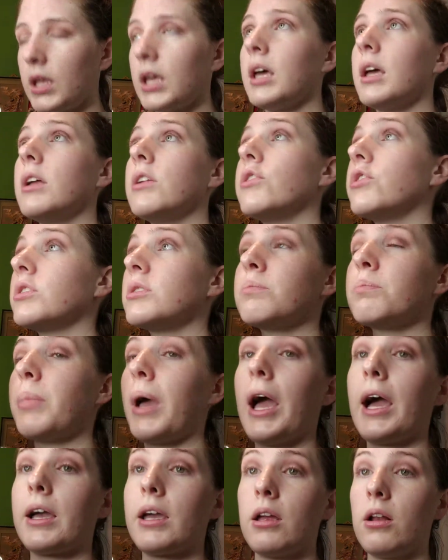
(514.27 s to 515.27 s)
and just
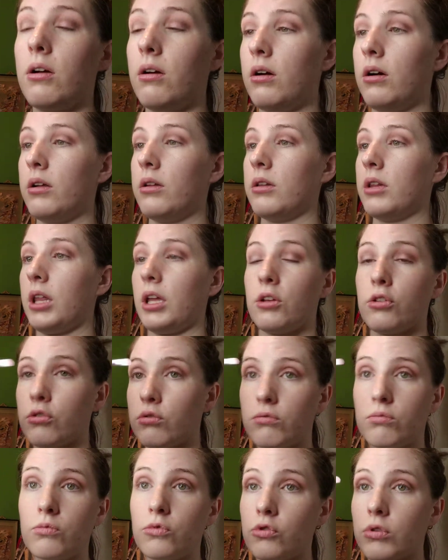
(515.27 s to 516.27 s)
pack it on, like
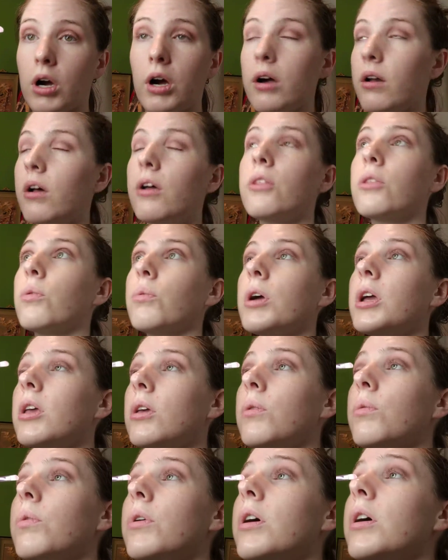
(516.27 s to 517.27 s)
draw it on the way
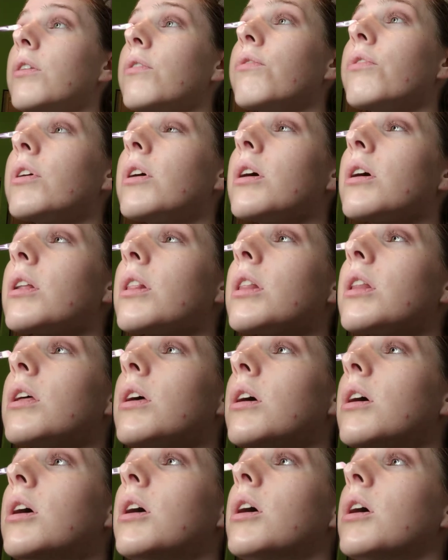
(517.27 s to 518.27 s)
you would for,
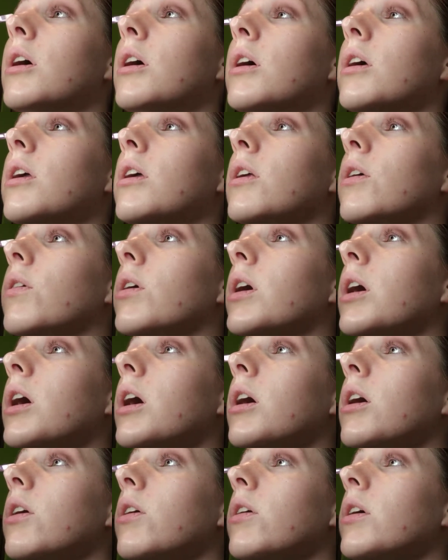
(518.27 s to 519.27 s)
a
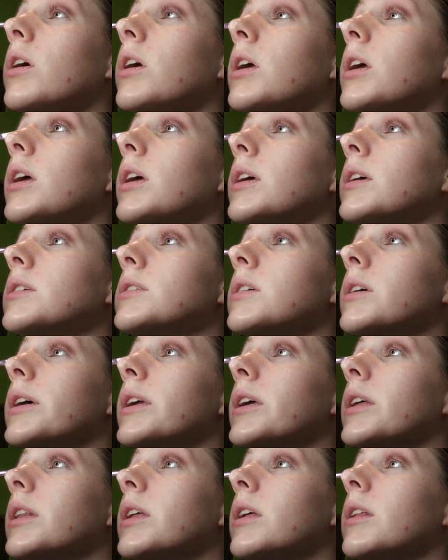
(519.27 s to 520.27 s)
cut crease or
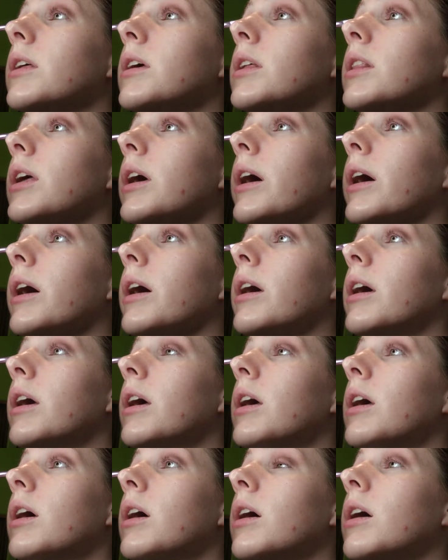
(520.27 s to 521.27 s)
anything like that.
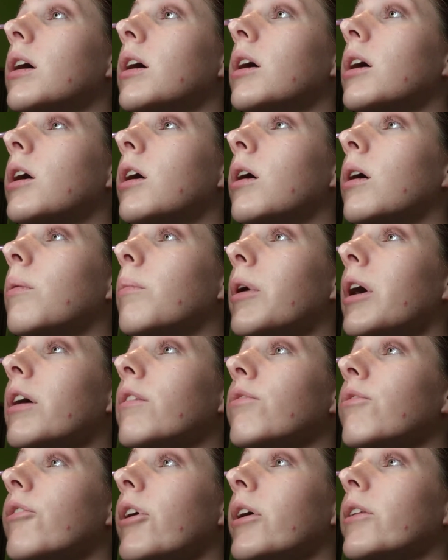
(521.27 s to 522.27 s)

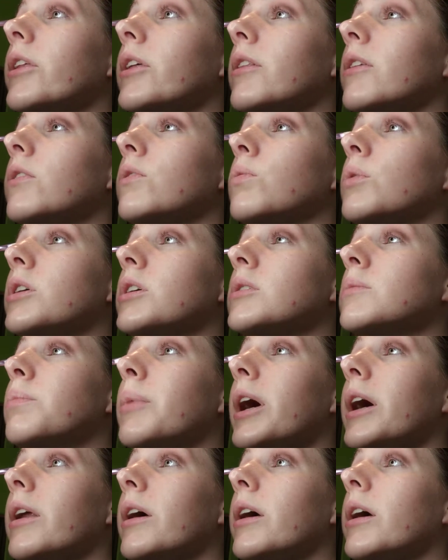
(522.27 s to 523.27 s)
I've found that this works
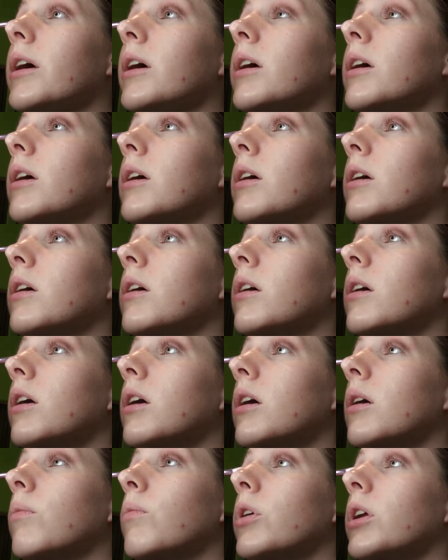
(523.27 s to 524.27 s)
better
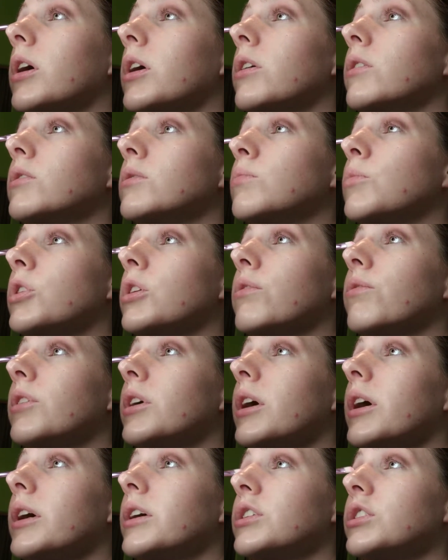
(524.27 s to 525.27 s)
when I use
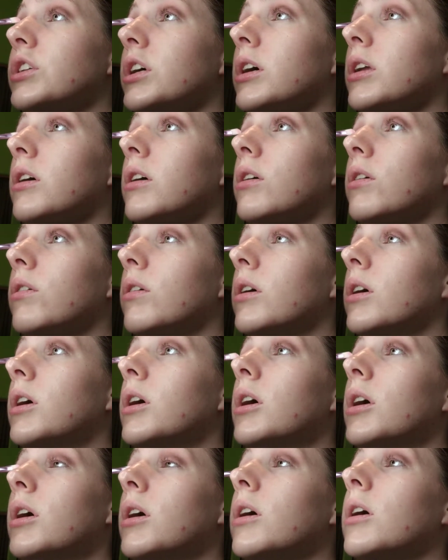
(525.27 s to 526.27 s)
Morphe eyeshadow
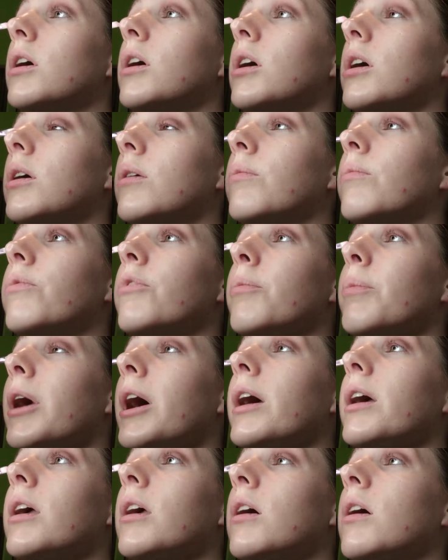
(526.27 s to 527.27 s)
for
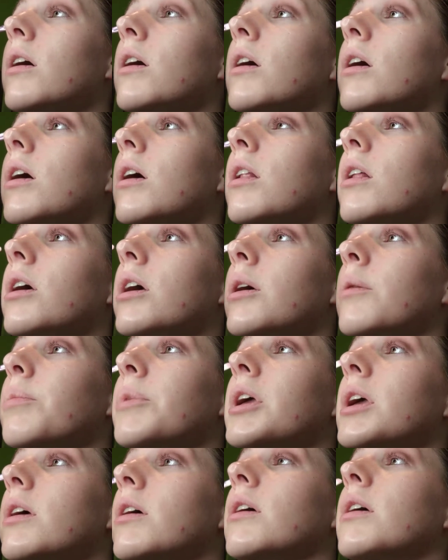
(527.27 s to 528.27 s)
packing on color,
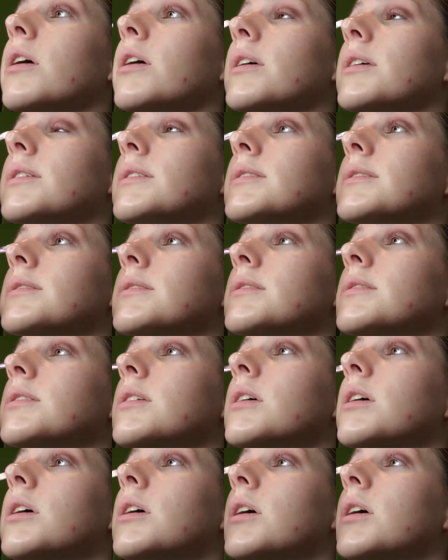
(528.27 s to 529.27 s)
because